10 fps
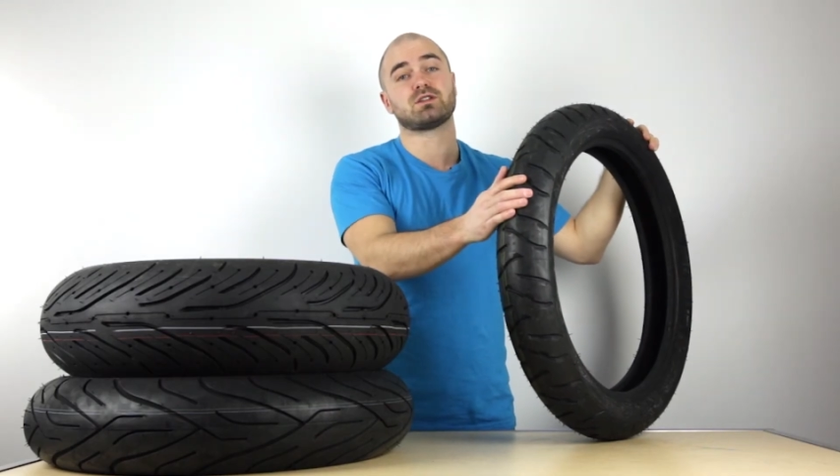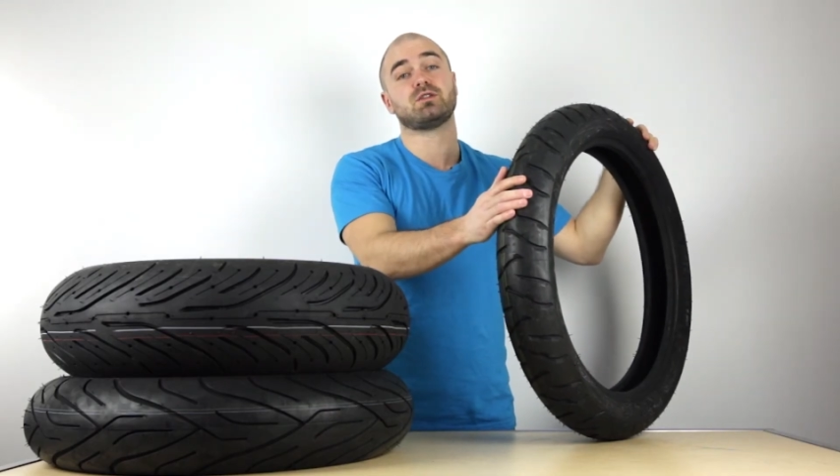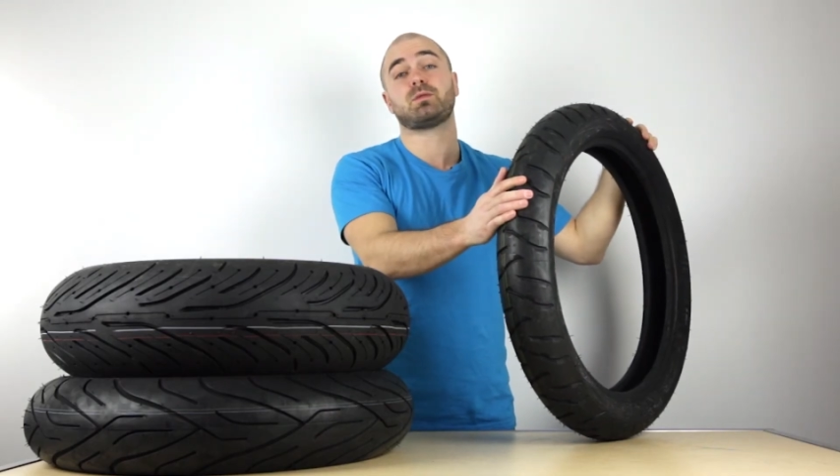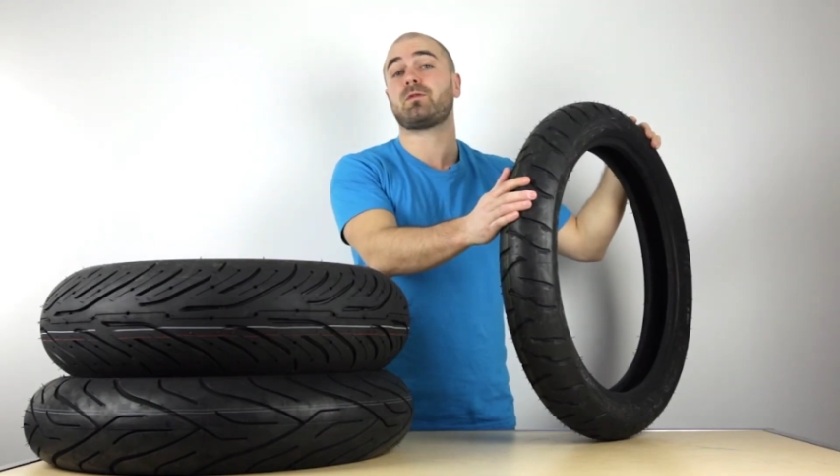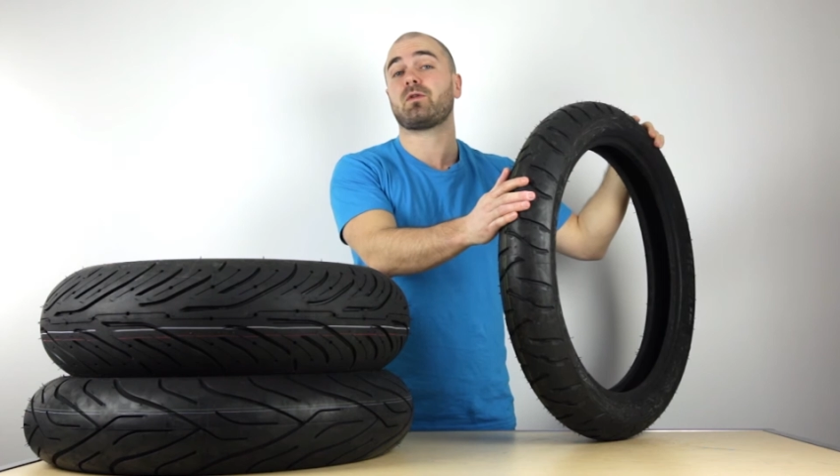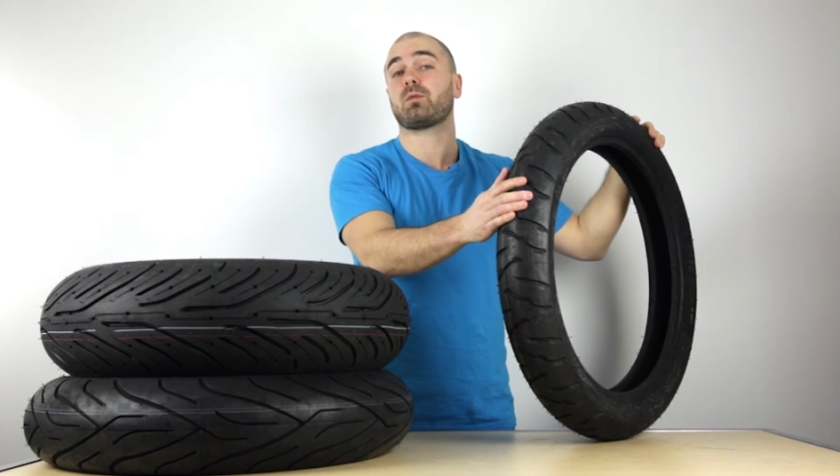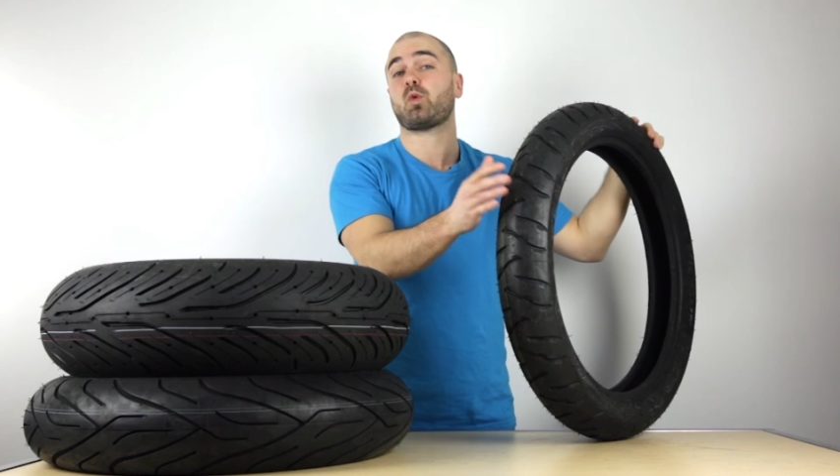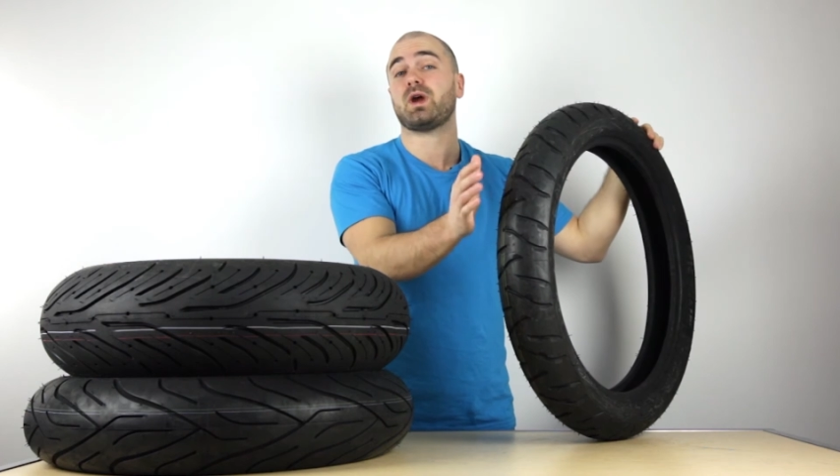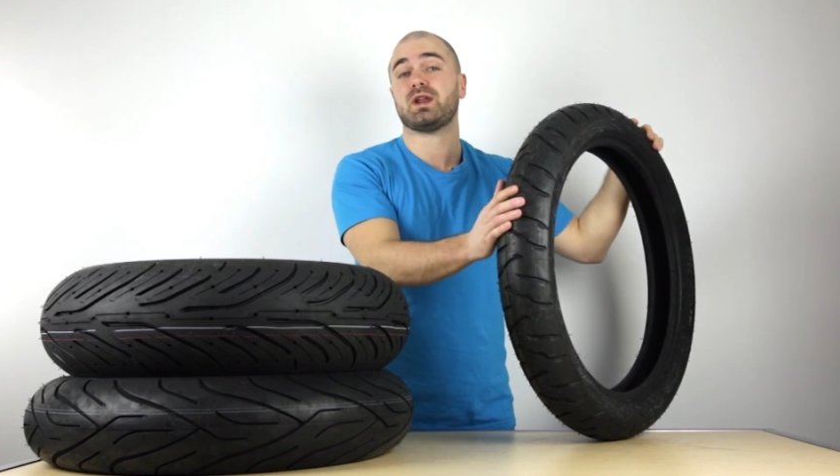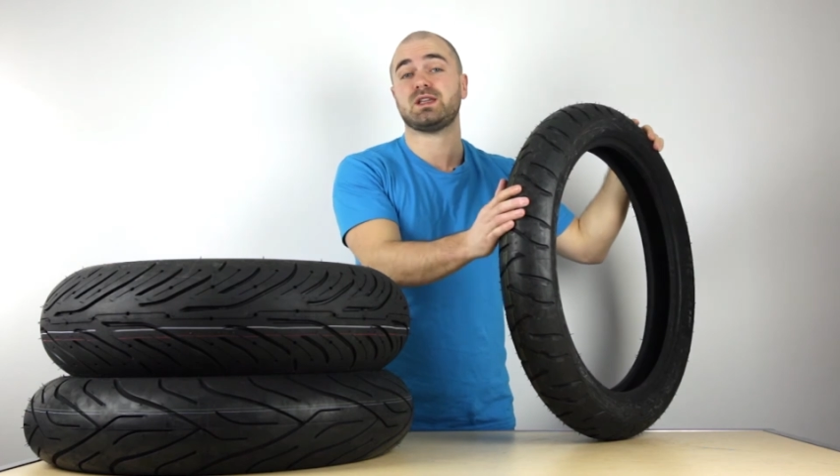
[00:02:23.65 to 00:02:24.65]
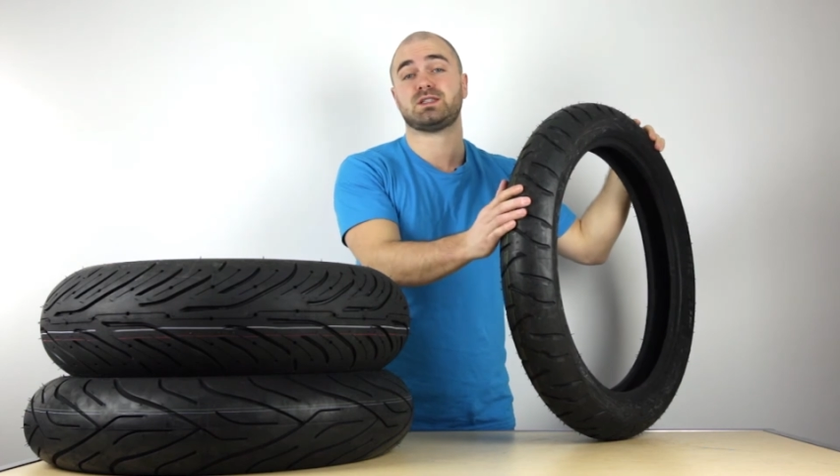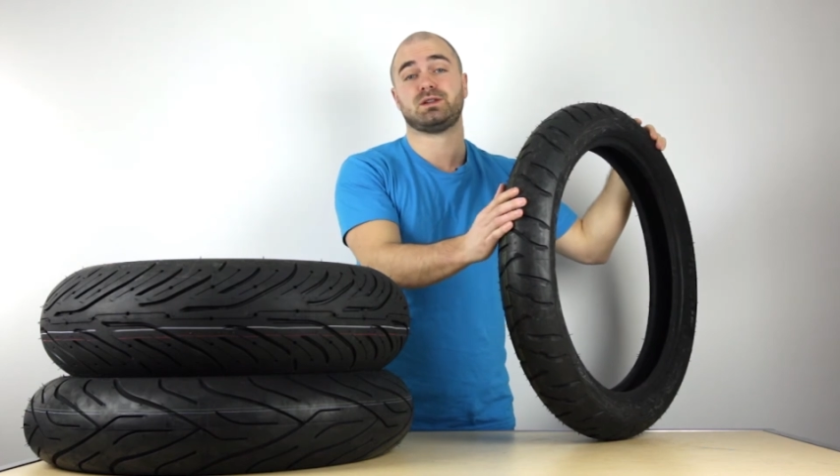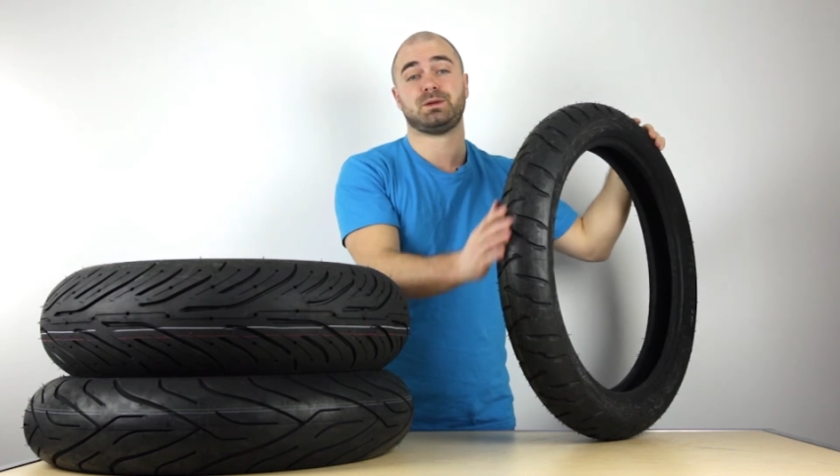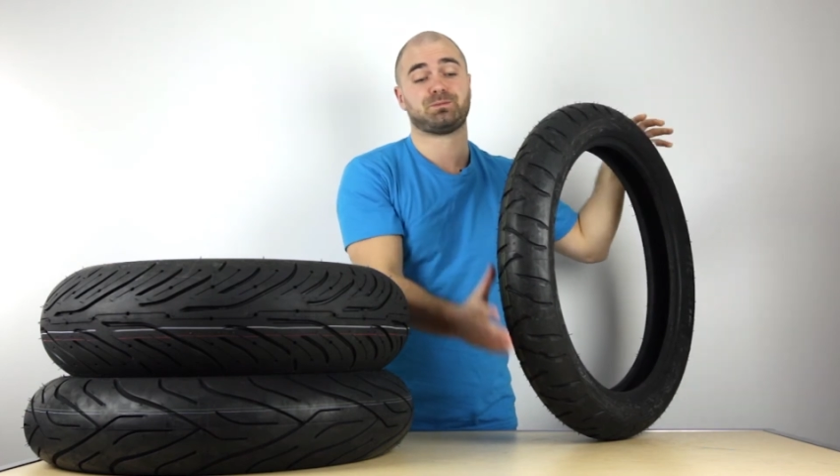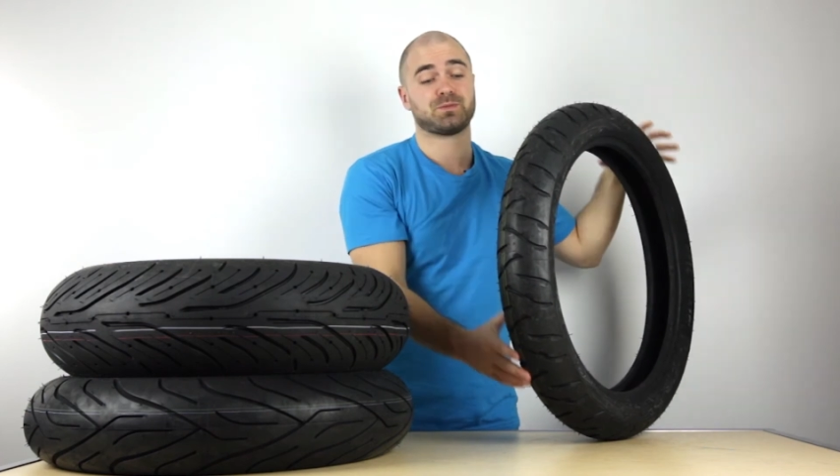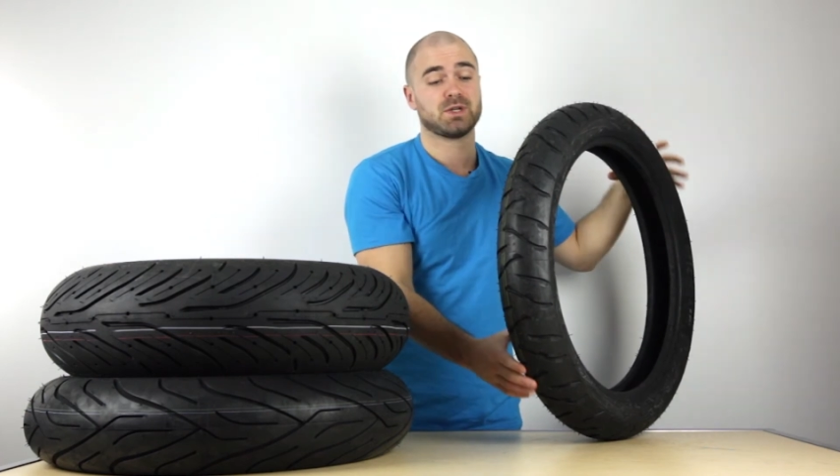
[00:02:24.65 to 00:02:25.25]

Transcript: They're going to perform quite nicely.